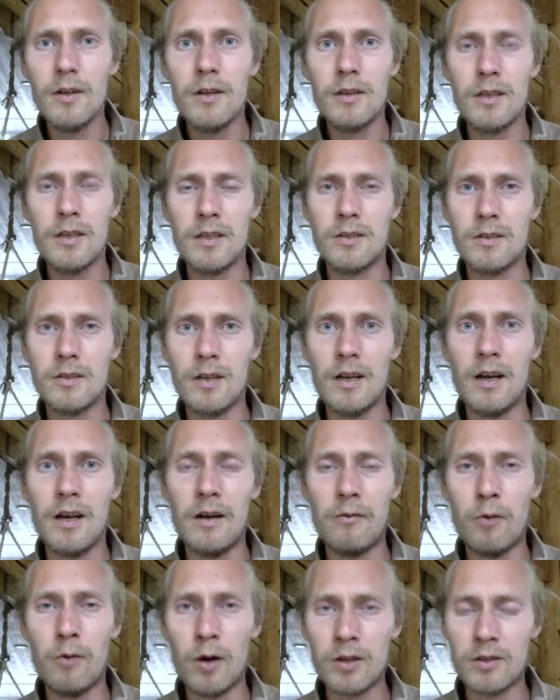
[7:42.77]
this
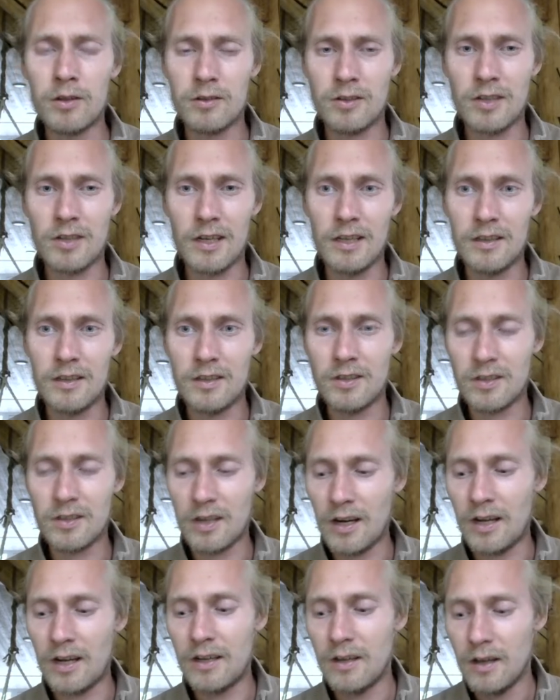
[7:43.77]
water scientist
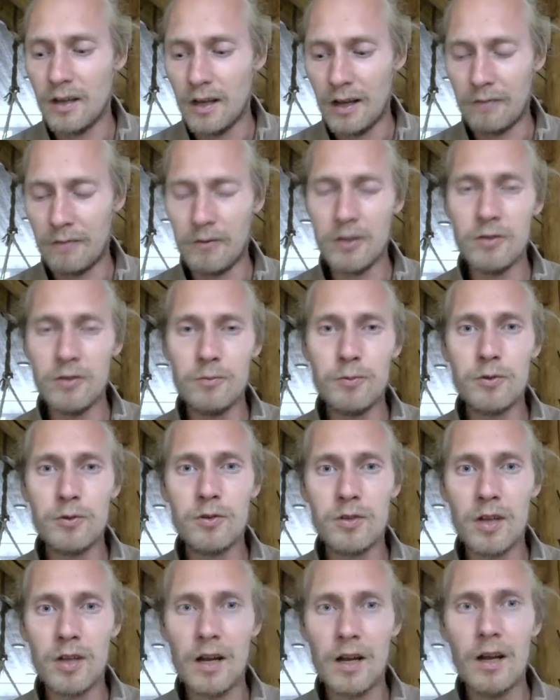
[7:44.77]
guy, and when you put
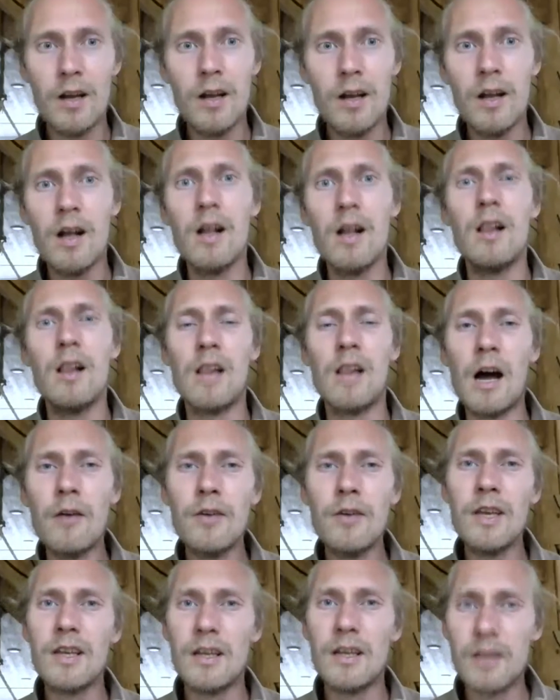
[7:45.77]

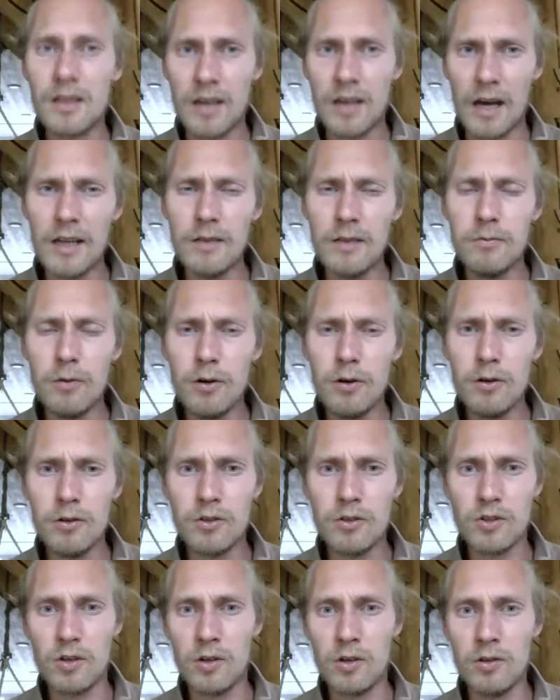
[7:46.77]
loving and kind
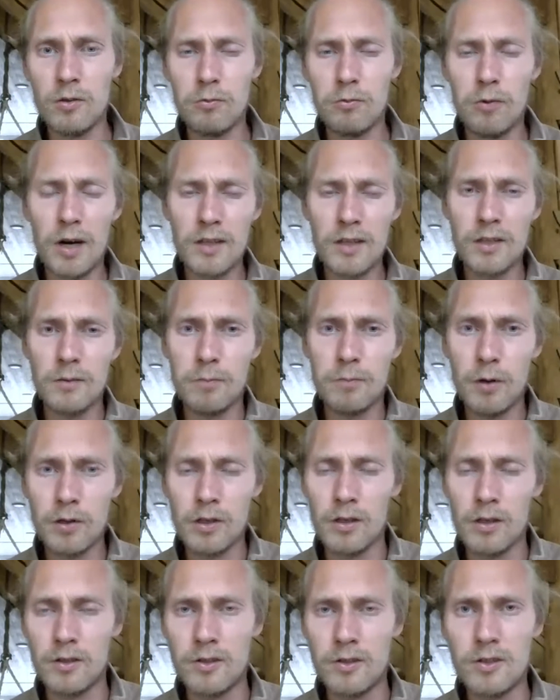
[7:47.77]
words on your water
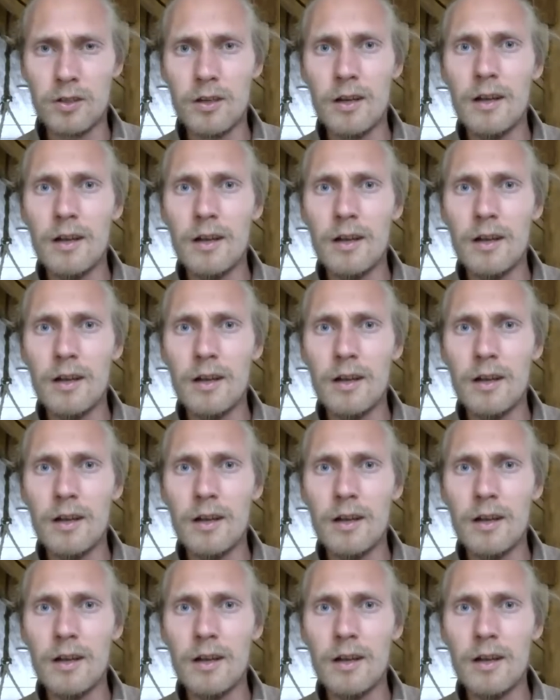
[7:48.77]
bottles,